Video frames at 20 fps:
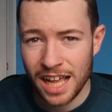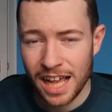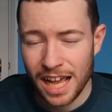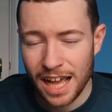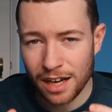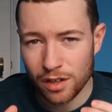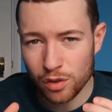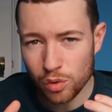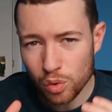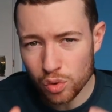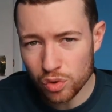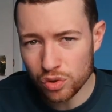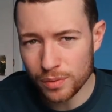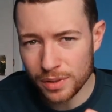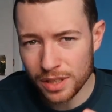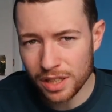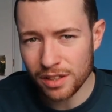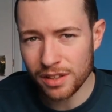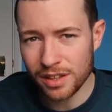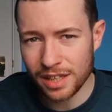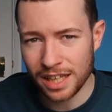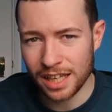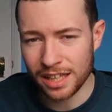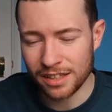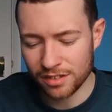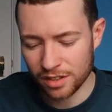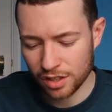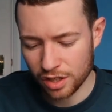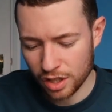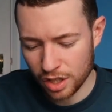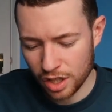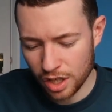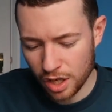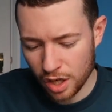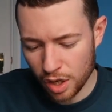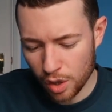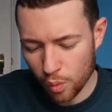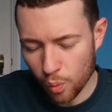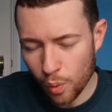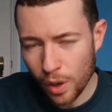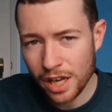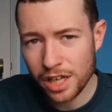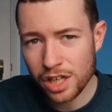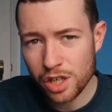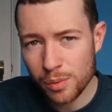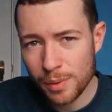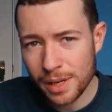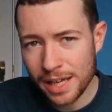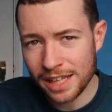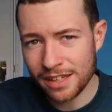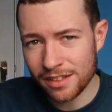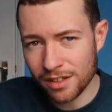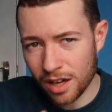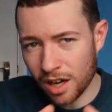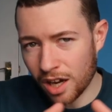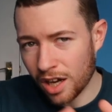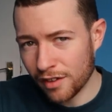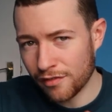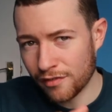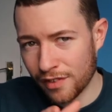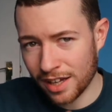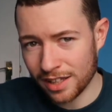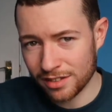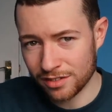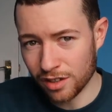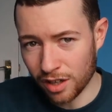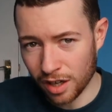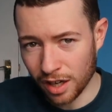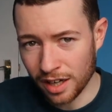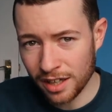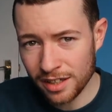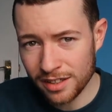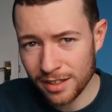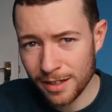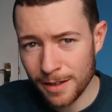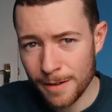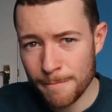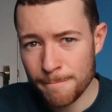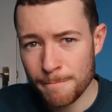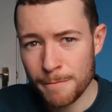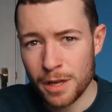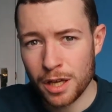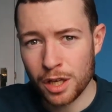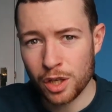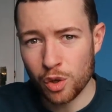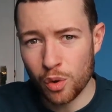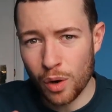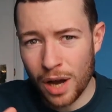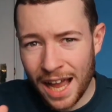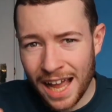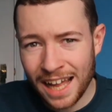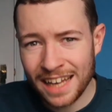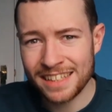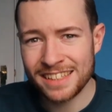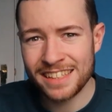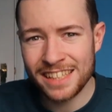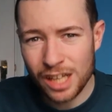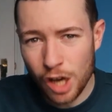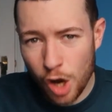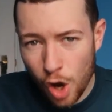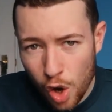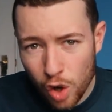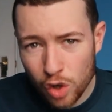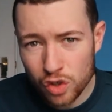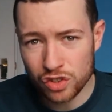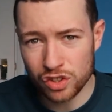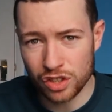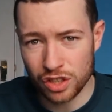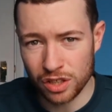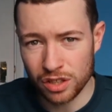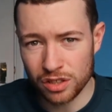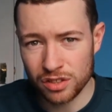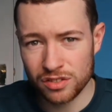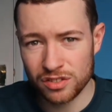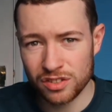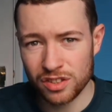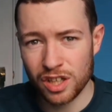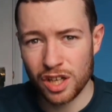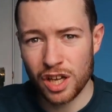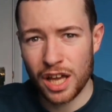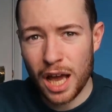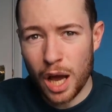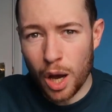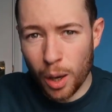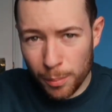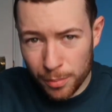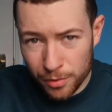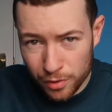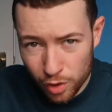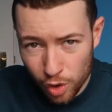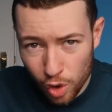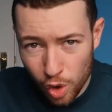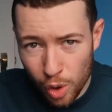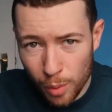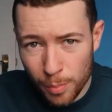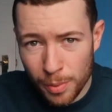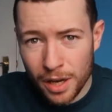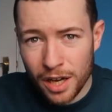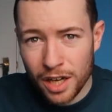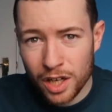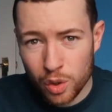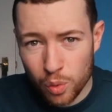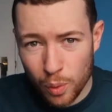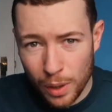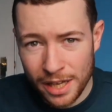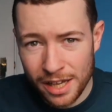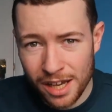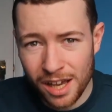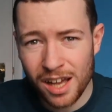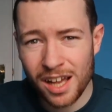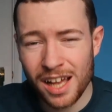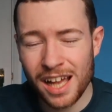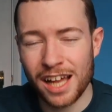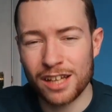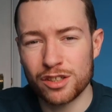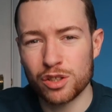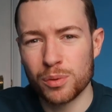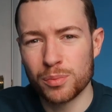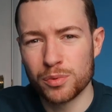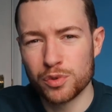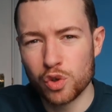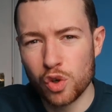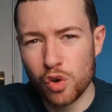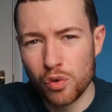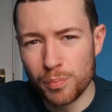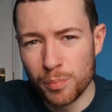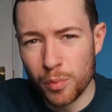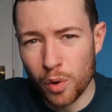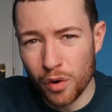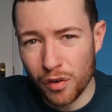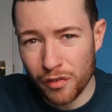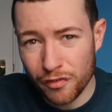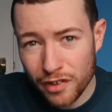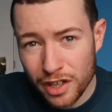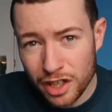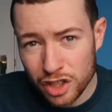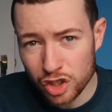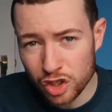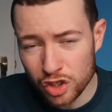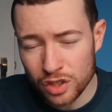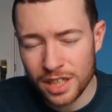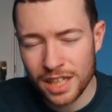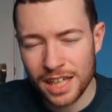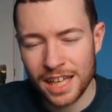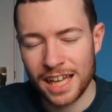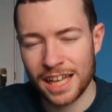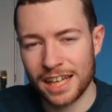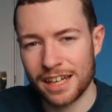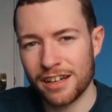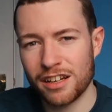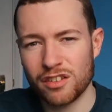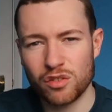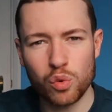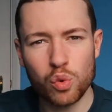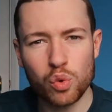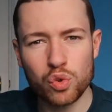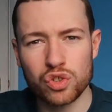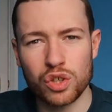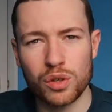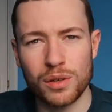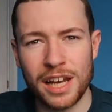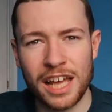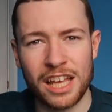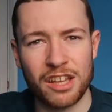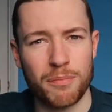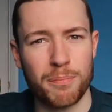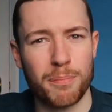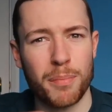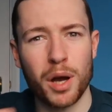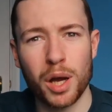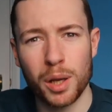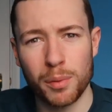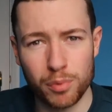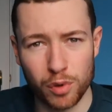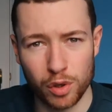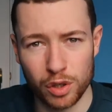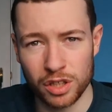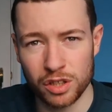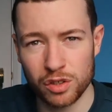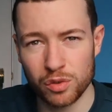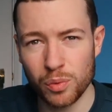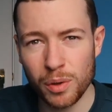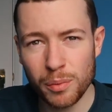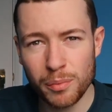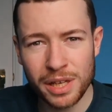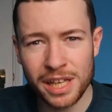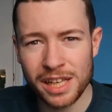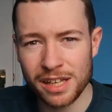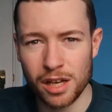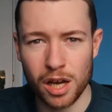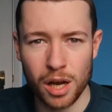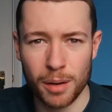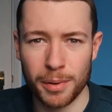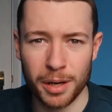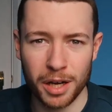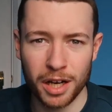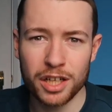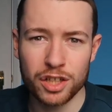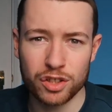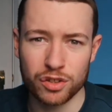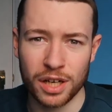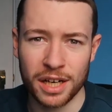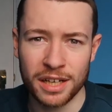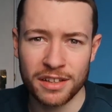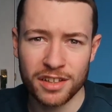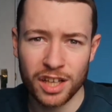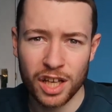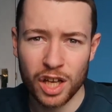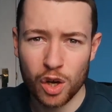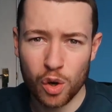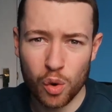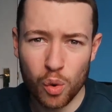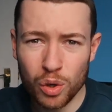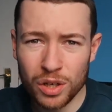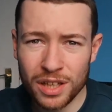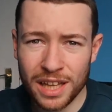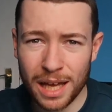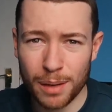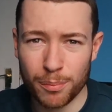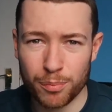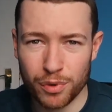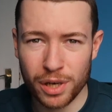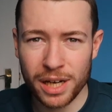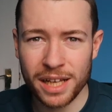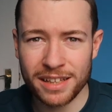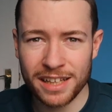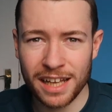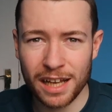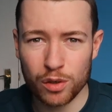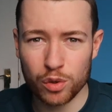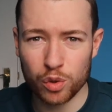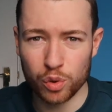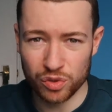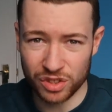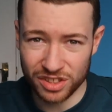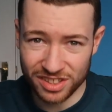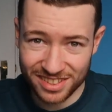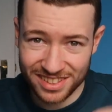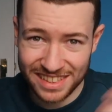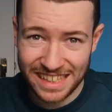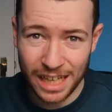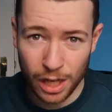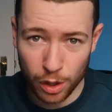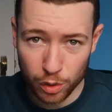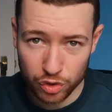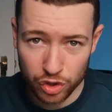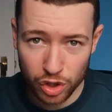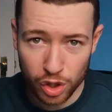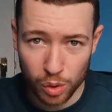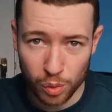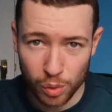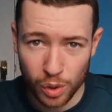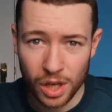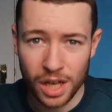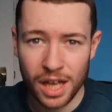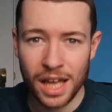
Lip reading: And also another thing is, when you eat a high fat diet, your antioxidants absorb quicker and absorb more efficient, and it's also less byproduct, because when we eat carbohydrates, all of that breakdown causes CO2